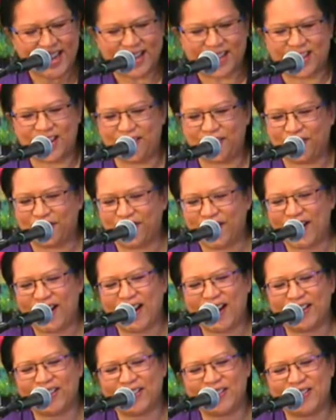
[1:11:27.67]
They
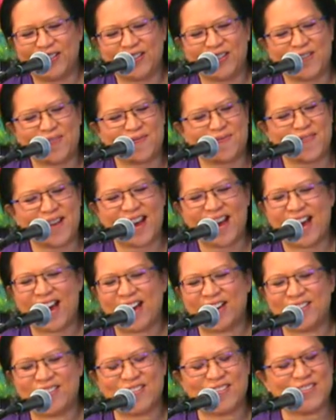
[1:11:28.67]
follow the
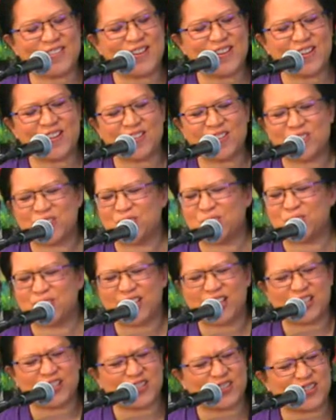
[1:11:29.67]
pattern of the
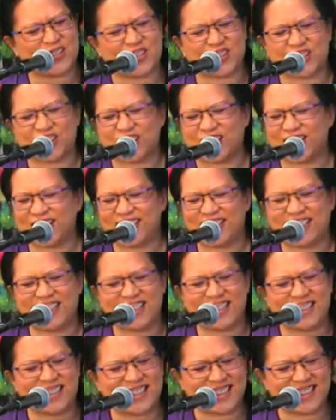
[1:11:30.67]
wind, you see,